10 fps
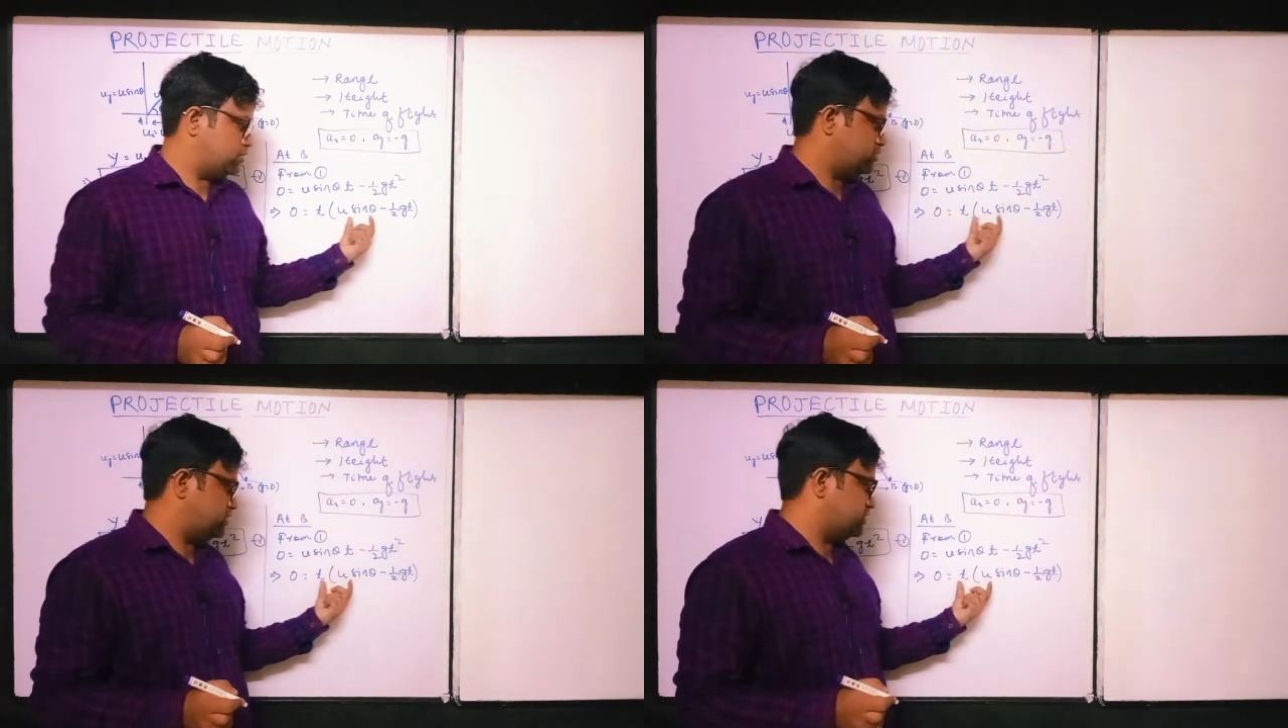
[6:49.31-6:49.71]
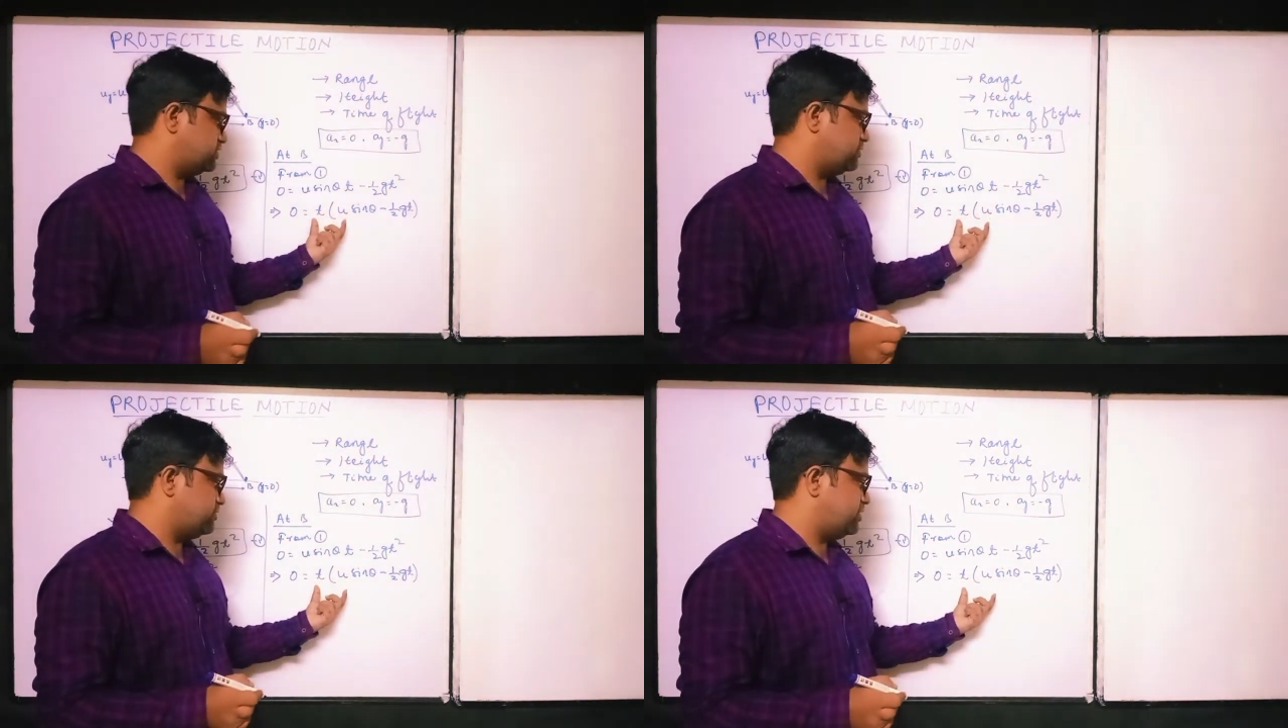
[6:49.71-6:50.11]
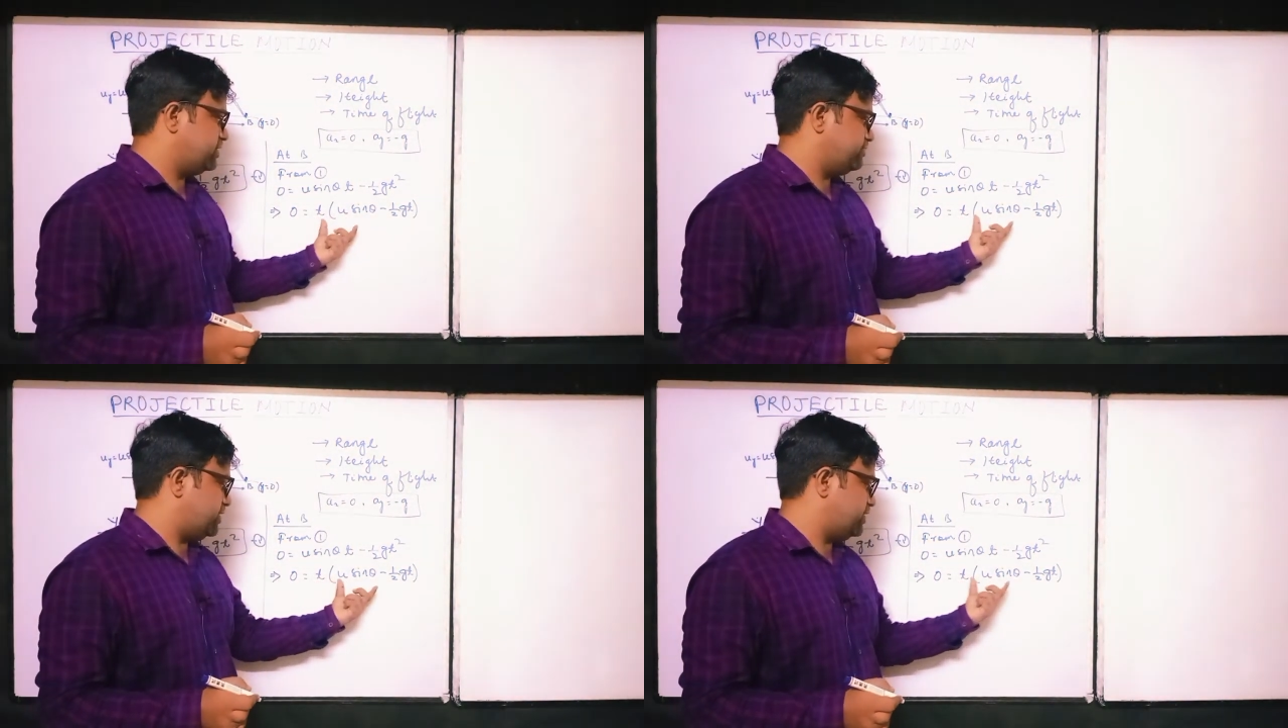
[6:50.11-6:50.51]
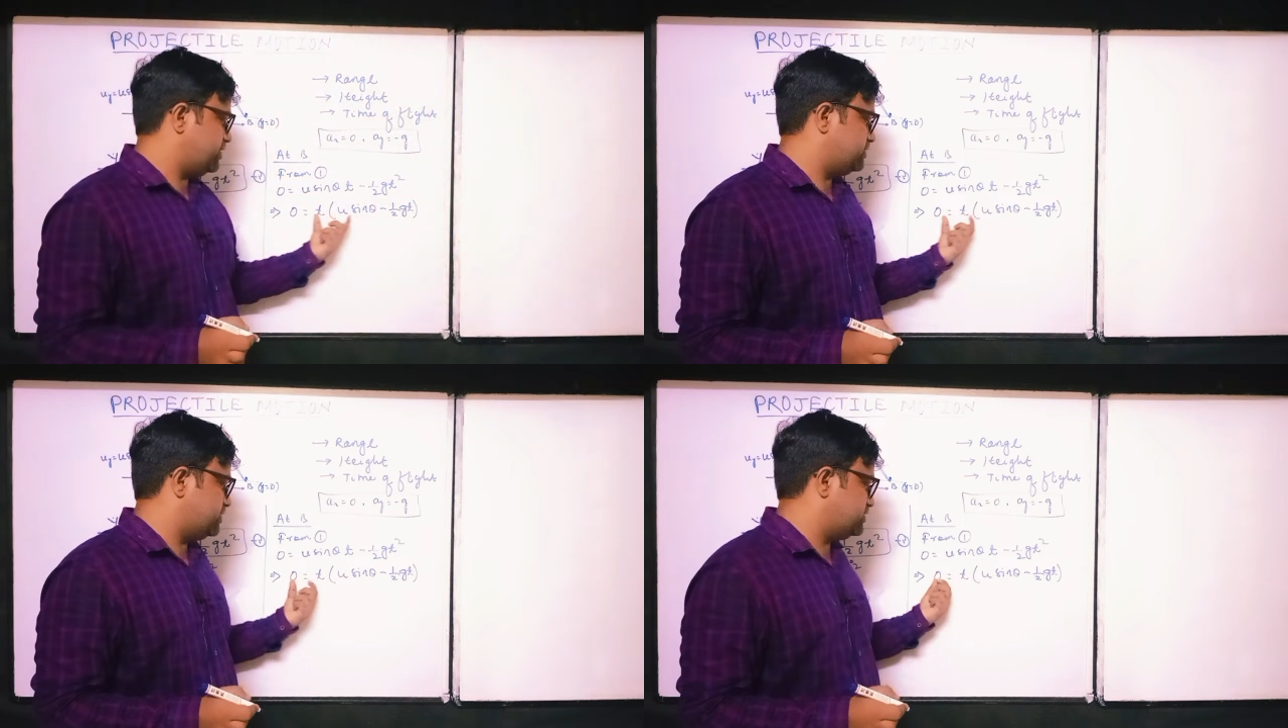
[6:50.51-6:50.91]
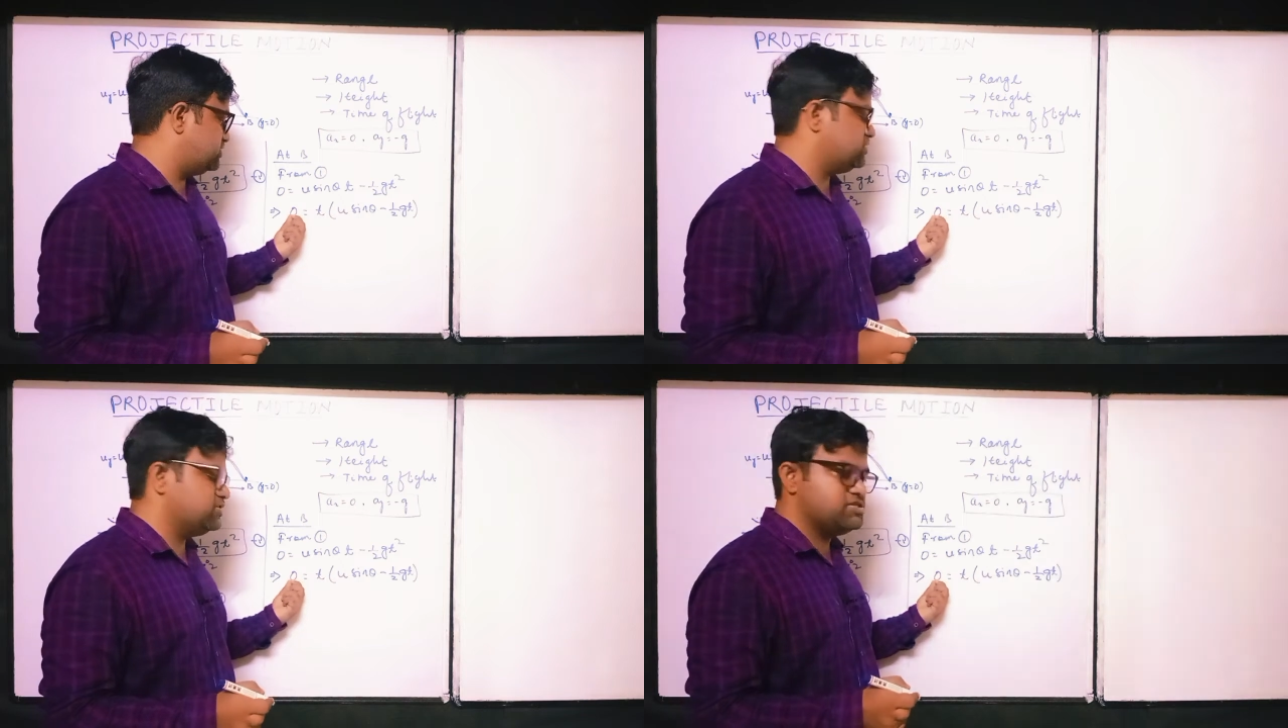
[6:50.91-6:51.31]
things are multiplied and the
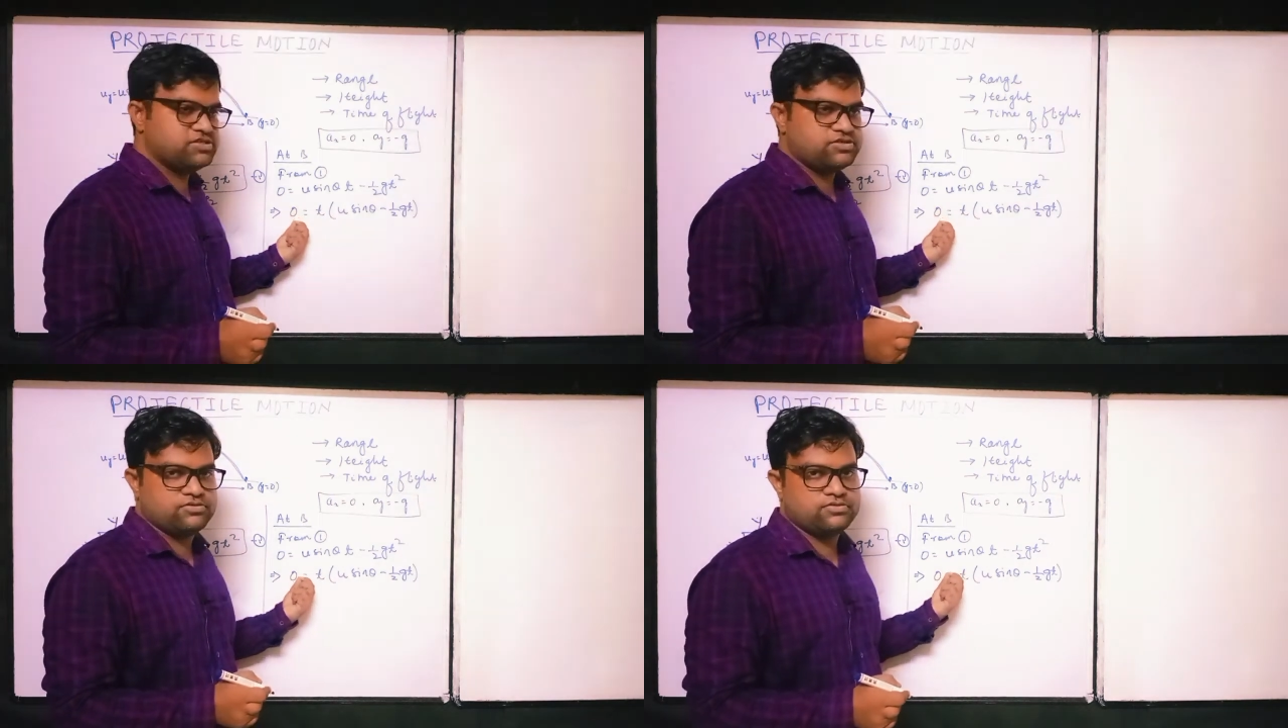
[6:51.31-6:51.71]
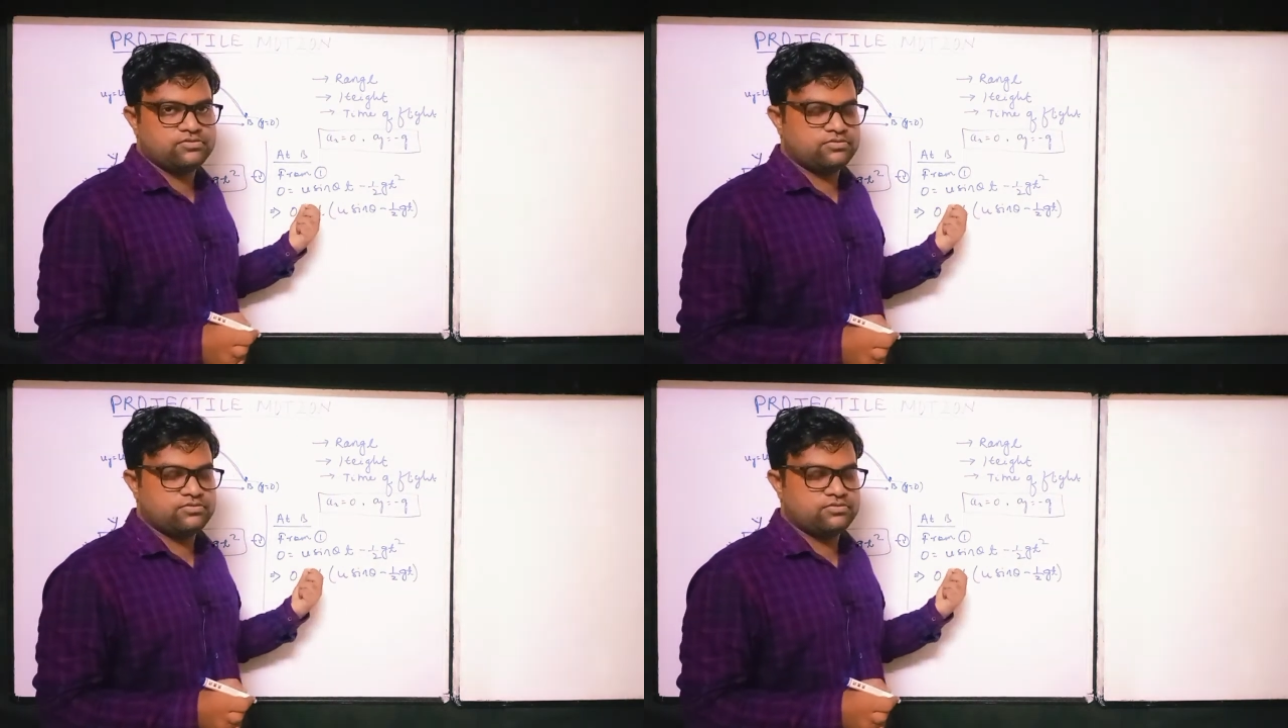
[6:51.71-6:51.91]
result is 0,